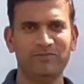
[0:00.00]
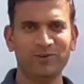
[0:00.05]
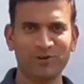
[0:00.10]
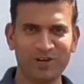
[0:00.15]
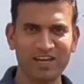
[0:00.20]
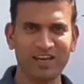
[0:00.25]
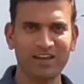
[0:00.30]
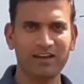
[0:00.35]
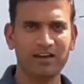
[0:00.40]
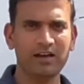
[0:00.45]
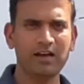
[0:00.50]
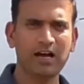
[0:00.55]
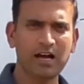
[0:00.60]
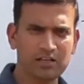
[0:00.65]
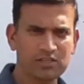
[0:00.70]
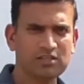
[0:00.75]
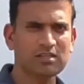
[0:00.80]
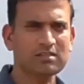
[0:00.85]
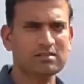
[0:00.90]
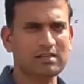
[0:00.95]
Okay,
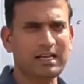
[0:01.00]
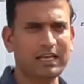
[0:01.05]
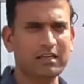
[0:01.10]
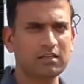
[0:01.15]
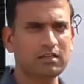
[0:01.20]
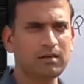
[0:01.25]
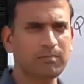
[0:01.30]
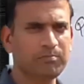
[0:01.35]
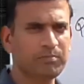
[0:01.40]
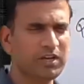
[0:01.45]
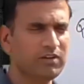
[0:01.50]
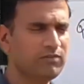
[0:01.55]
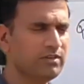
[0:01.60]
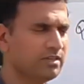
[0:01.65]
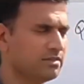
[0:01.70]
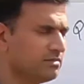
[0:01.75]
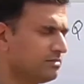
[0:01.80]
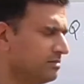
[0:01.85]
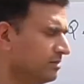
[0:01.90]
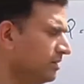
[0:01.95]
just like the
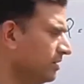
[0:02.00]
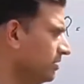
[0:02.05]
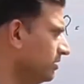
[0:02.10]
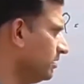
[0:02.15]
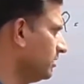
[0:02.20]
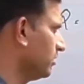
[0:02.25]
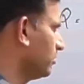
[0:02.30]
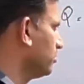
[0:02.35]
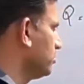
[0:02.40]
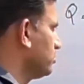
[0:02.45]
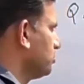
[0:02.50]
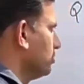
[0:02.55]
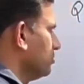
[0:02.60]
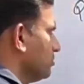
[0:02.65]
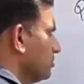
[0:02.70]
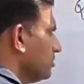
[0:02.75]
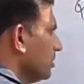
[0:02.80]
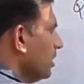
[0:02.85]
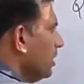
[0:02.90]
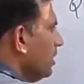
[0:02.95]
previous
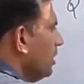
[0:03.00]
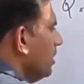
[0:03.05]
questions.